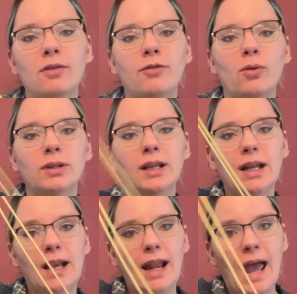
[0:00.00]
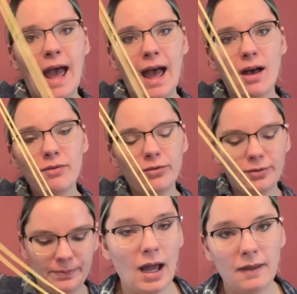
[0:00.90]
fold it in half,
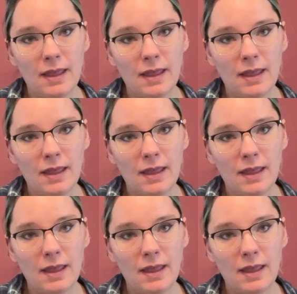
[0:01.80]
and